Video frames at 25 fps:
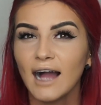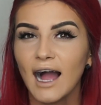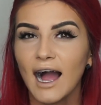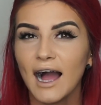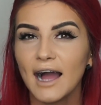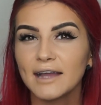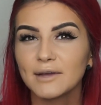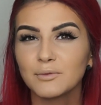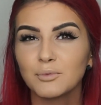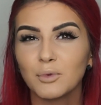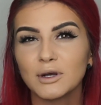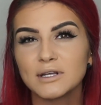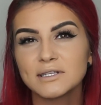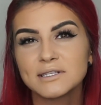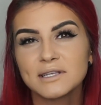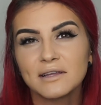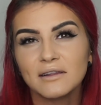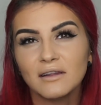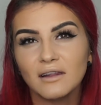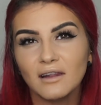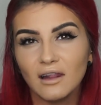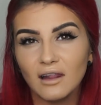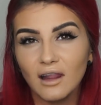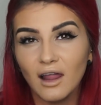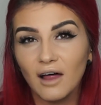I
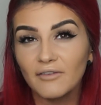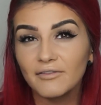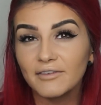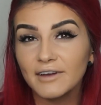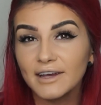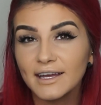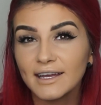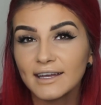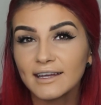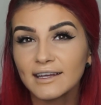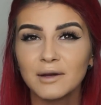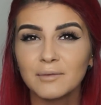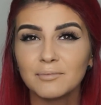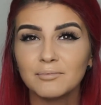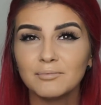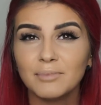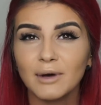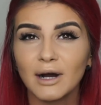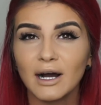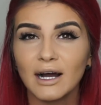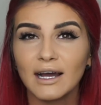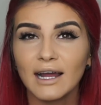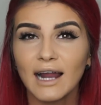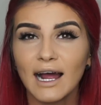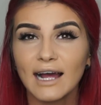wasn't loving.
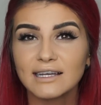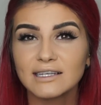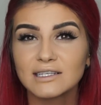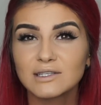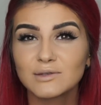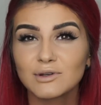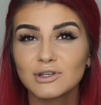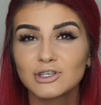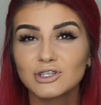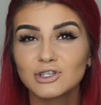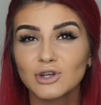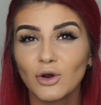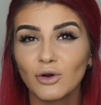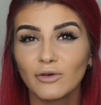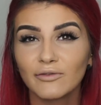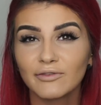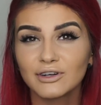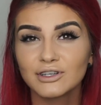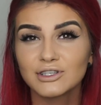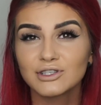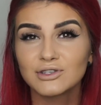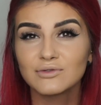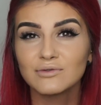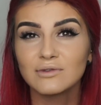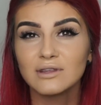But I switched over
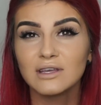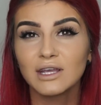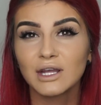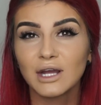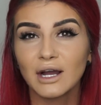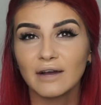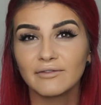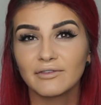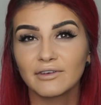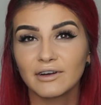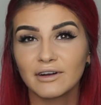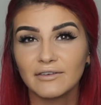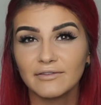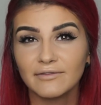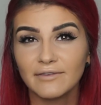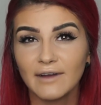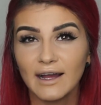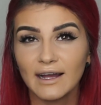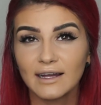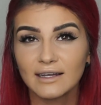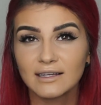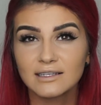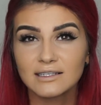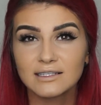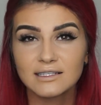to the Cover
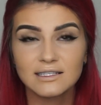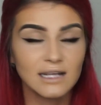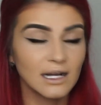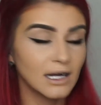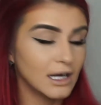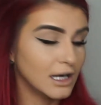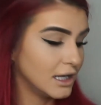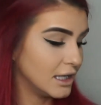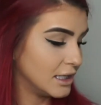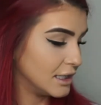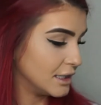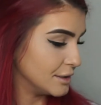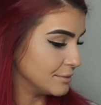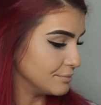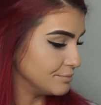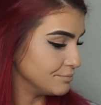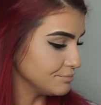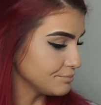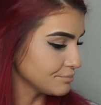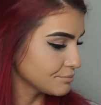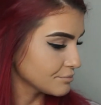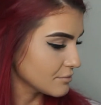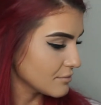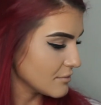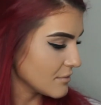FX,
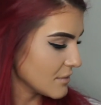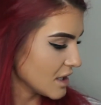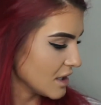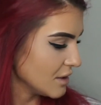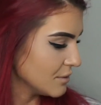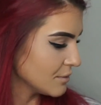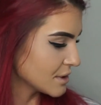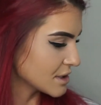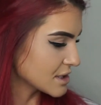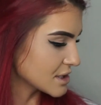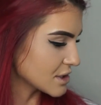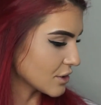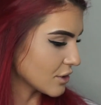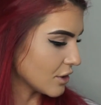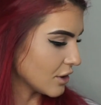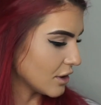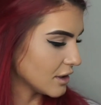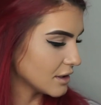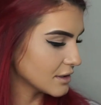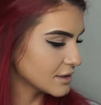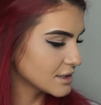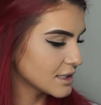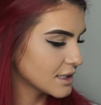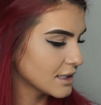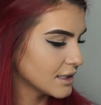what is it
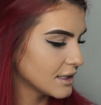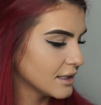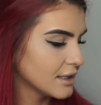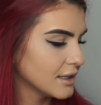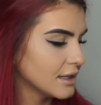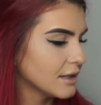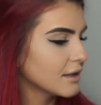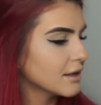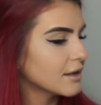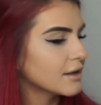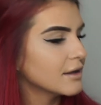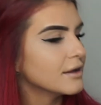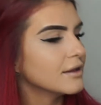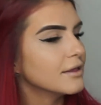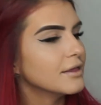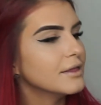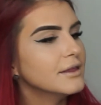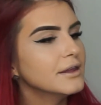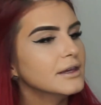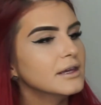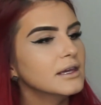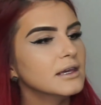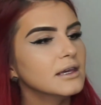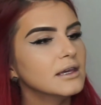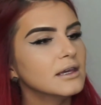called?
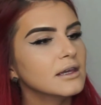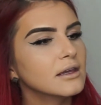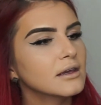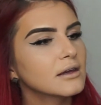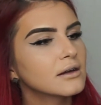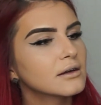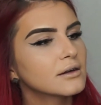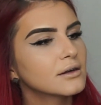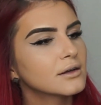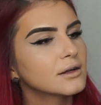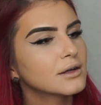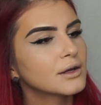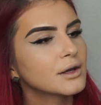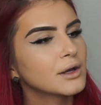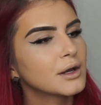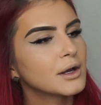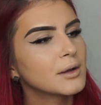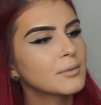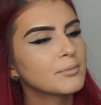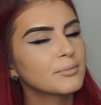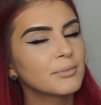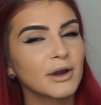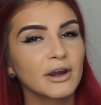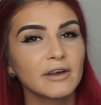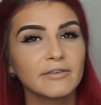The
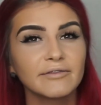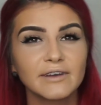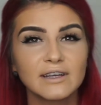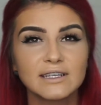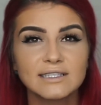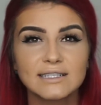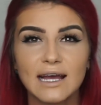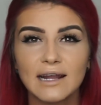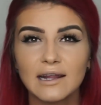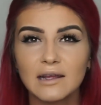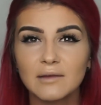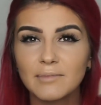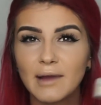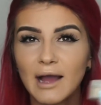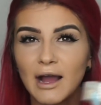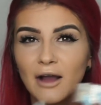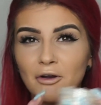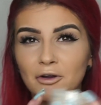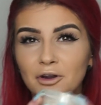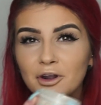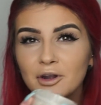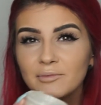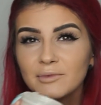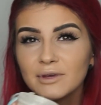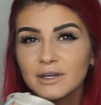Perfect Setting
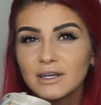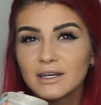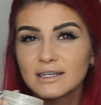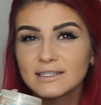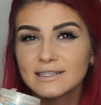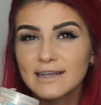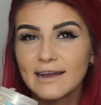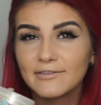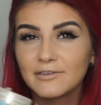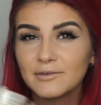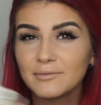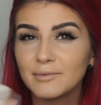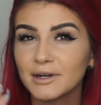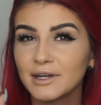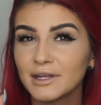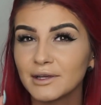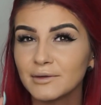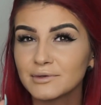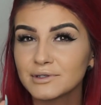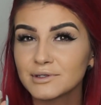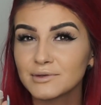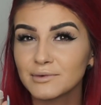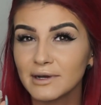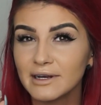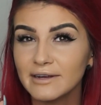Powder, because everybody
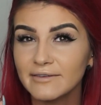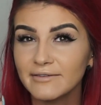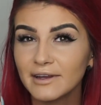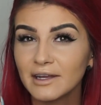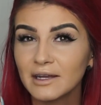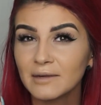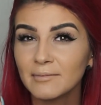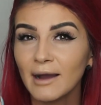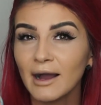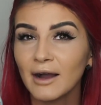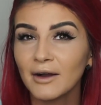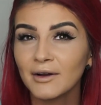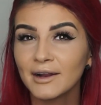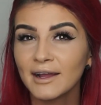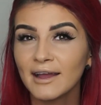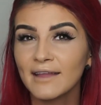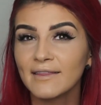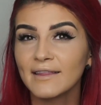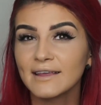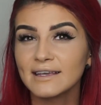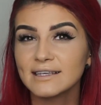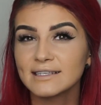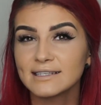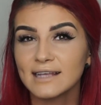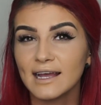was raving about it, and
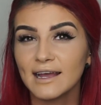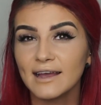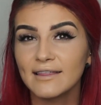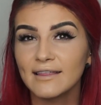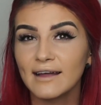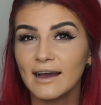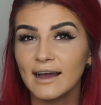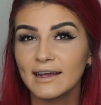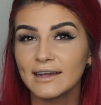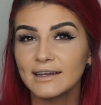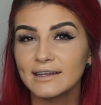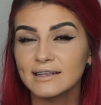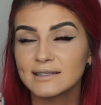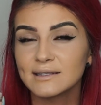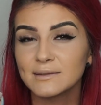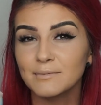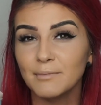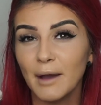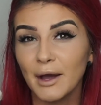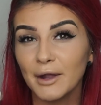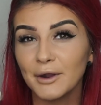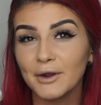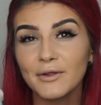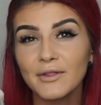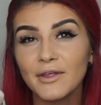they say that it's
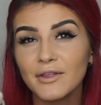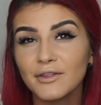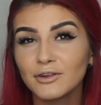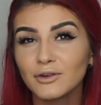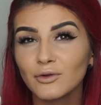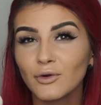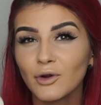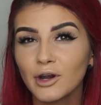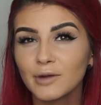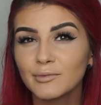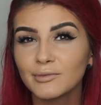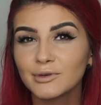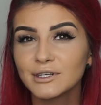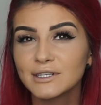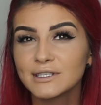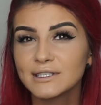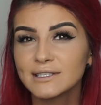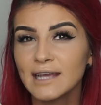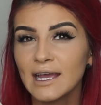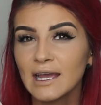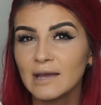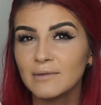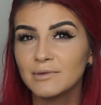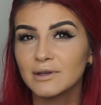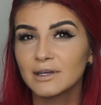better than the Laura
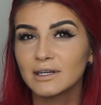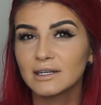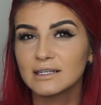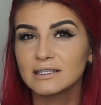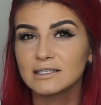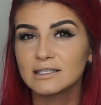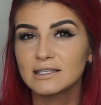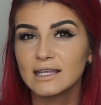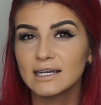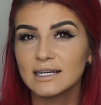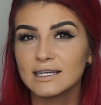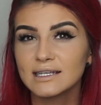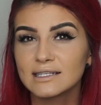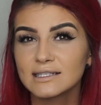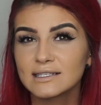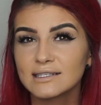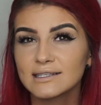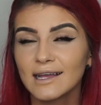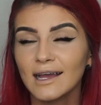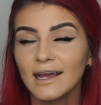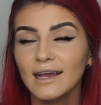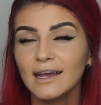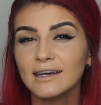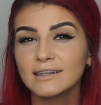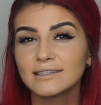Mercier because this
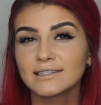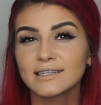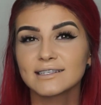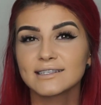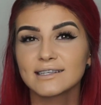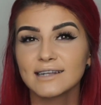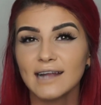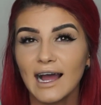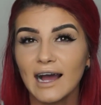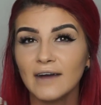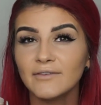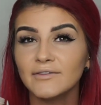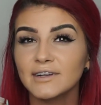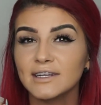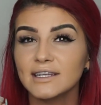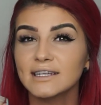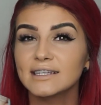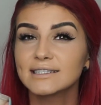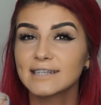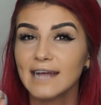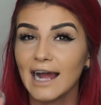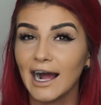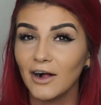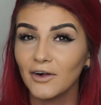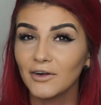doesn't have any
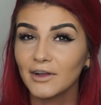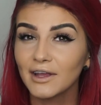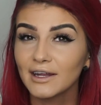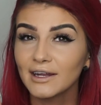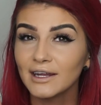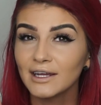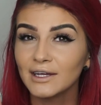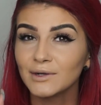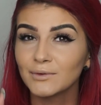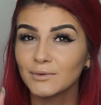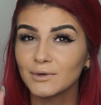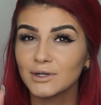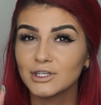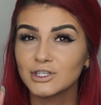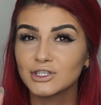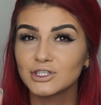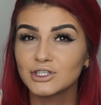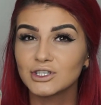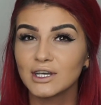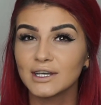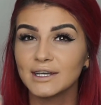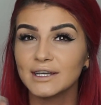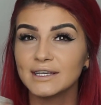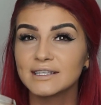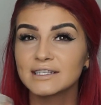talc in it,
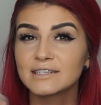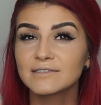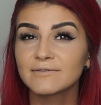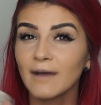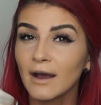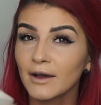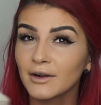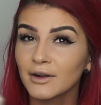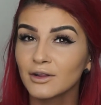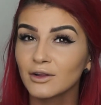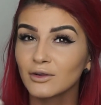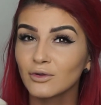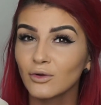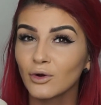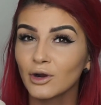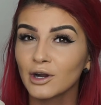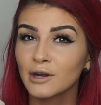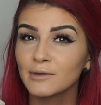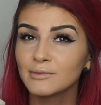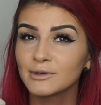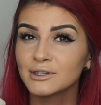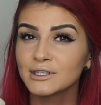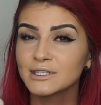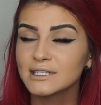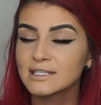which is found in the Laura
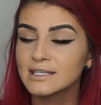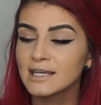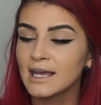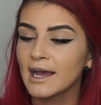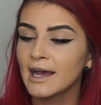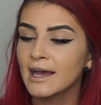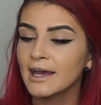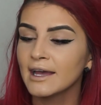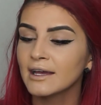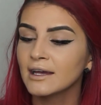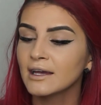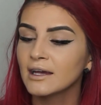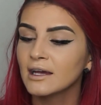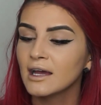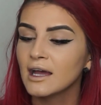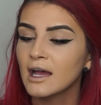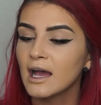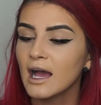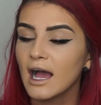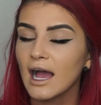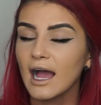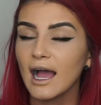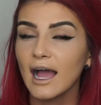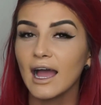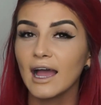Mercier.
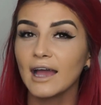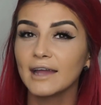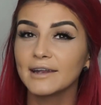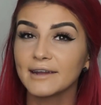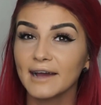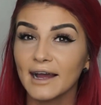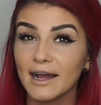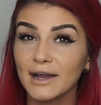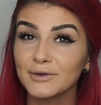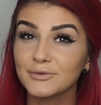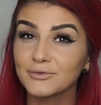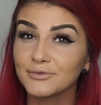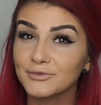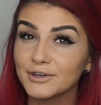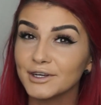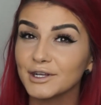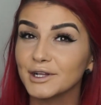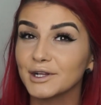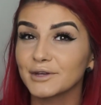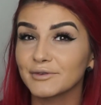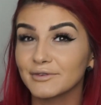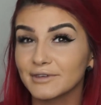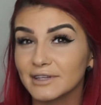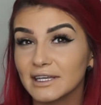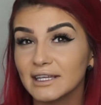And I
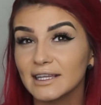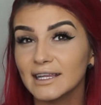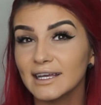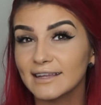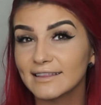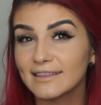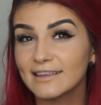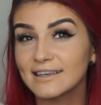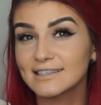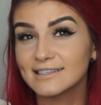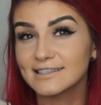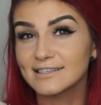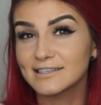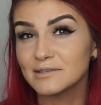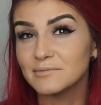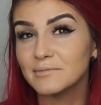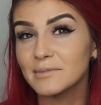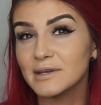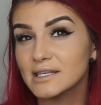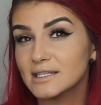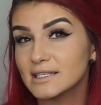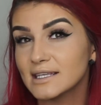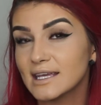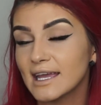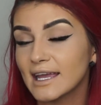really, really like this. It's
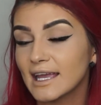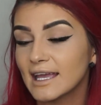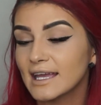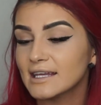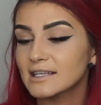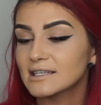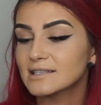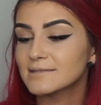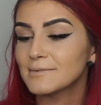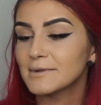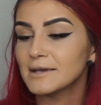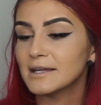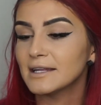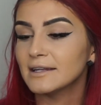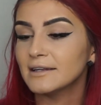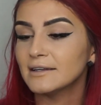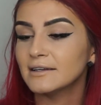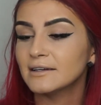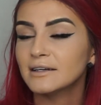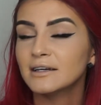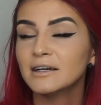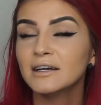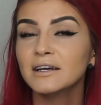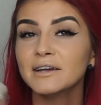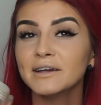amazing. It's
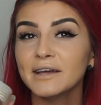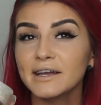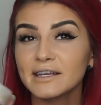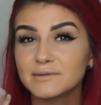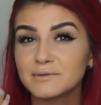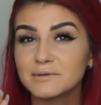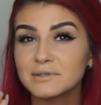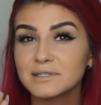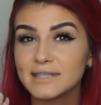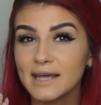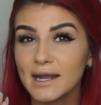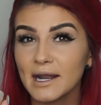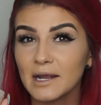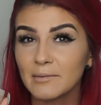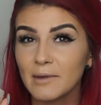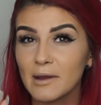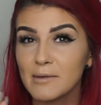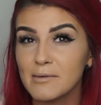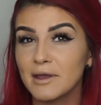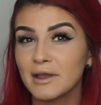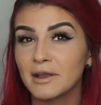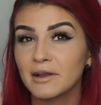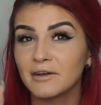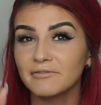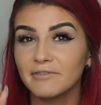been setting my
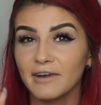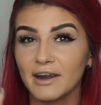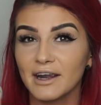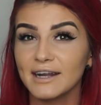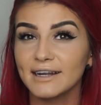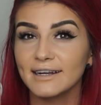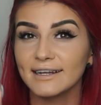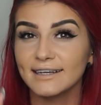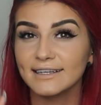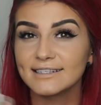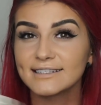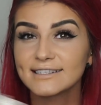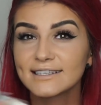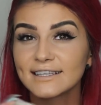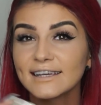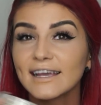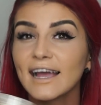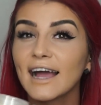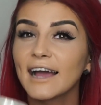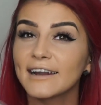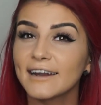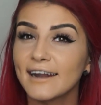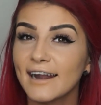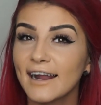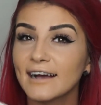makeup very nicely,
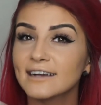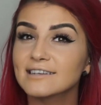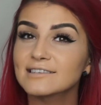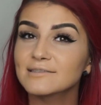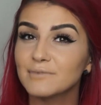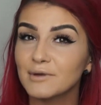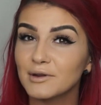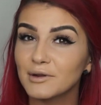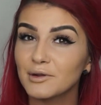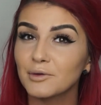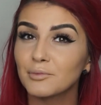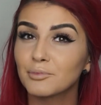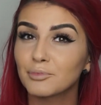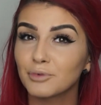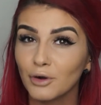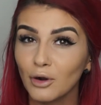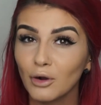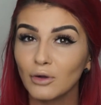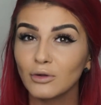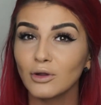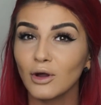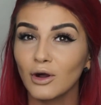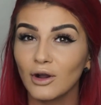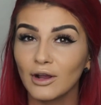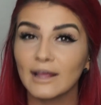and it has been
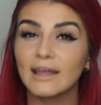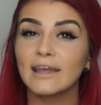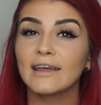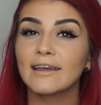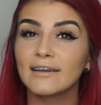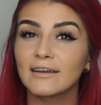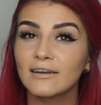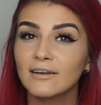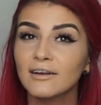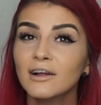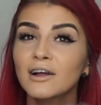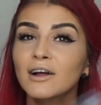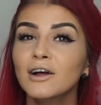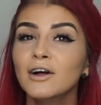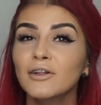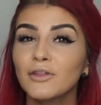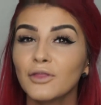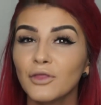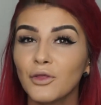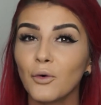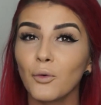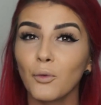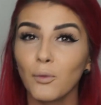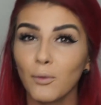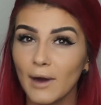prolonging
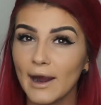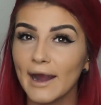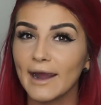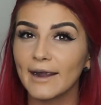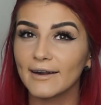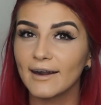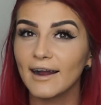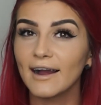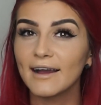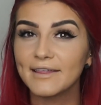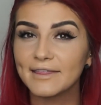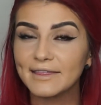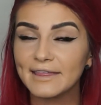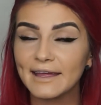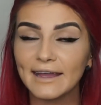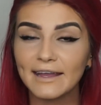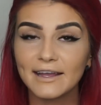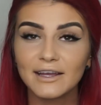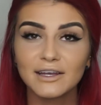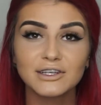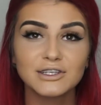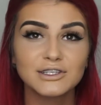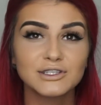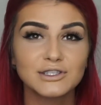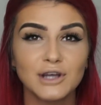the wear, I
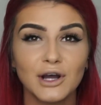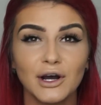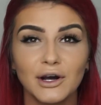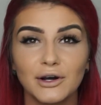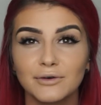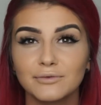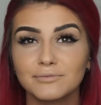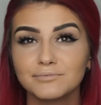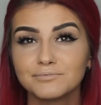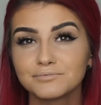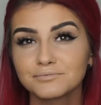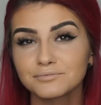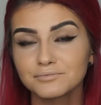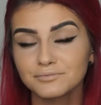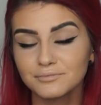think. So